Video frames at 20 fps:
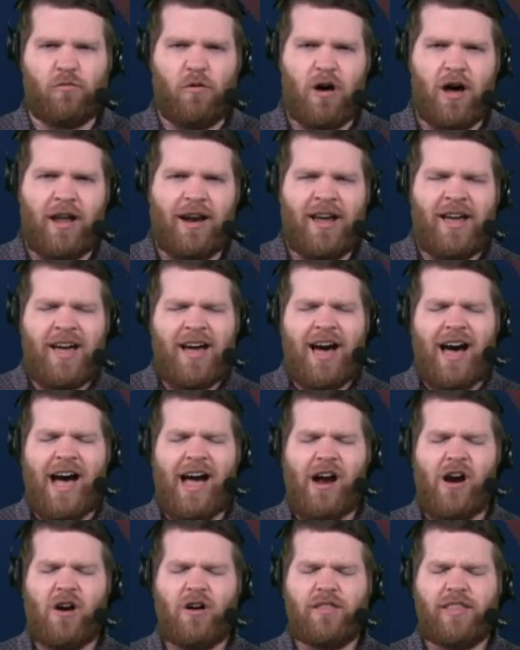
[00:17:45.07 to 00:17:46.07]
One,
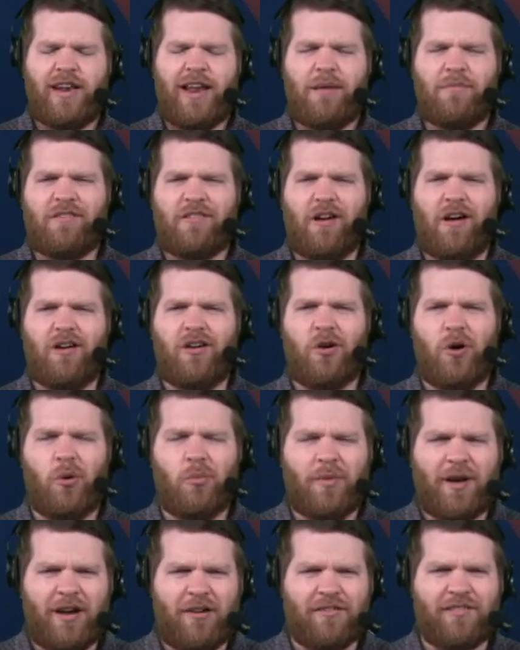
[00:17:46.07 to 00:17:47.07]
I heard the name Shon
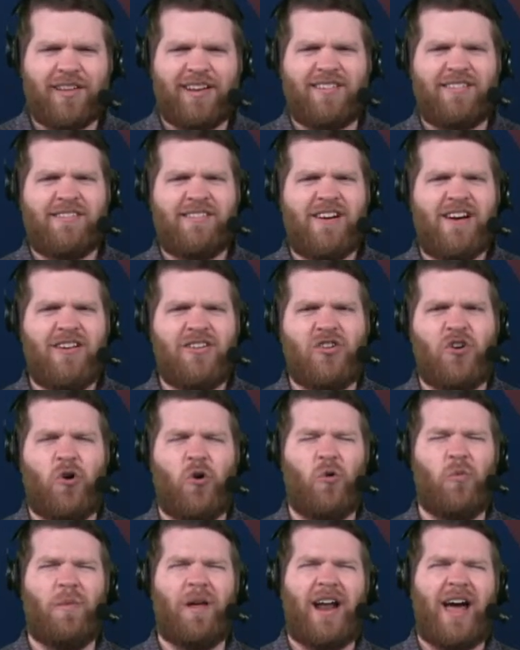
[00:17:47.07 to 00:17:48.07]
Coleman. I was like, Shon
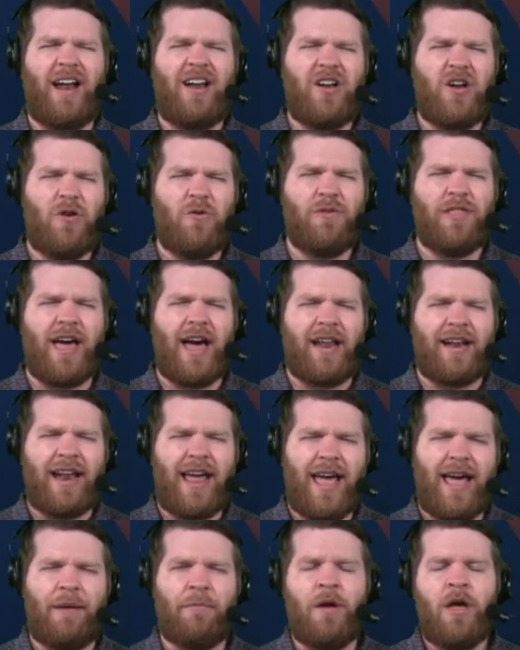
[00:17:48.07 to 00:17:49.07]
Coleman, I know that
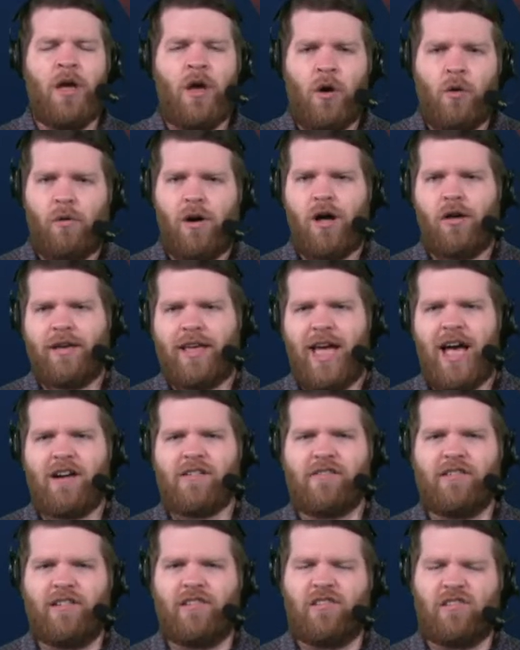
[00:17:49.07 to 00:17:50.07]
name. Well, he
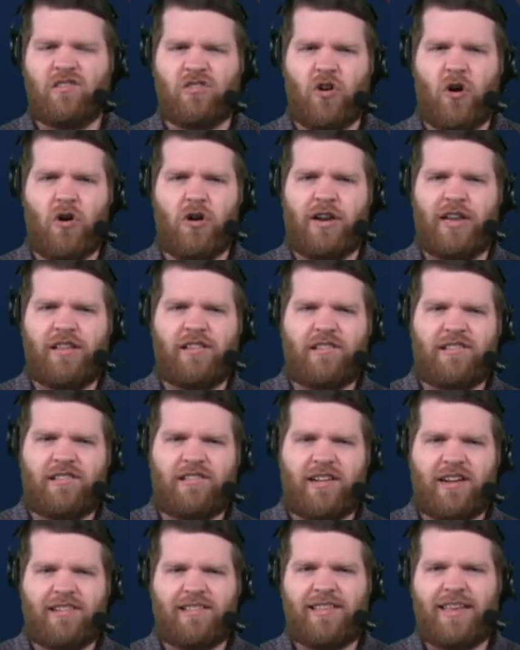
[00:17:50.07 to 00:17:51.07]
actually started
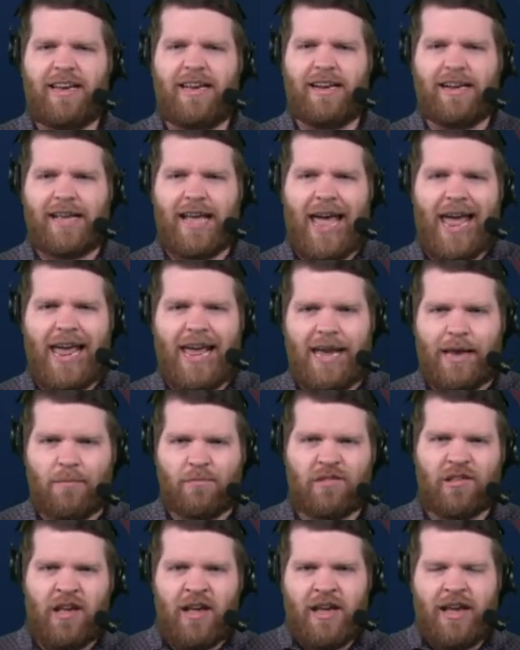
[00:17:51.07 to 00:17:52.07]
16
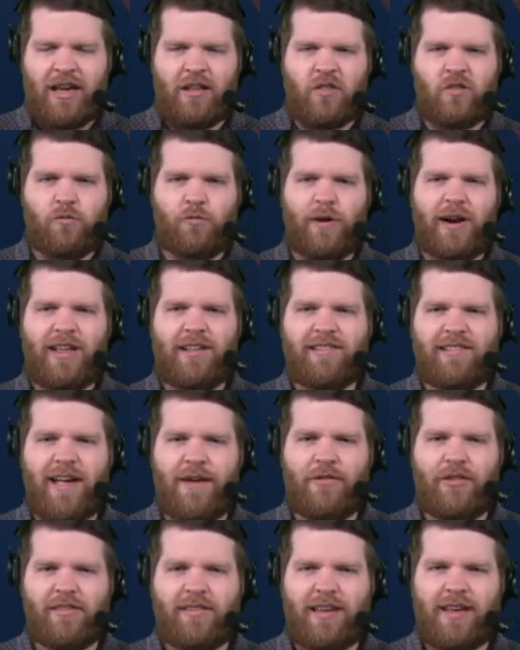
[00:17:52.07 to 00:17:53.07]
games in
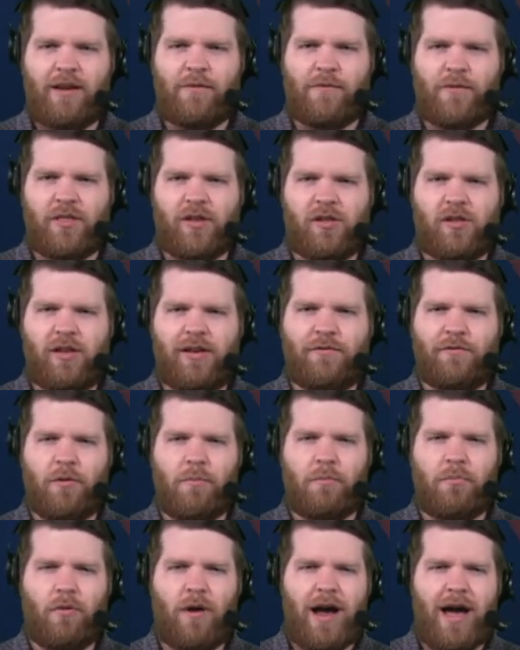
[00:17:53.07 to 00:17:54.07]
2017 for the
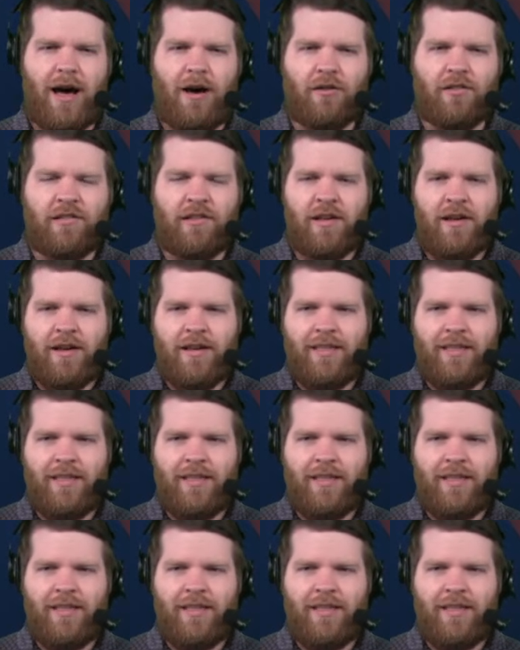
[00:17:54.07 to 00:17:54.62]
Cleveland Browns.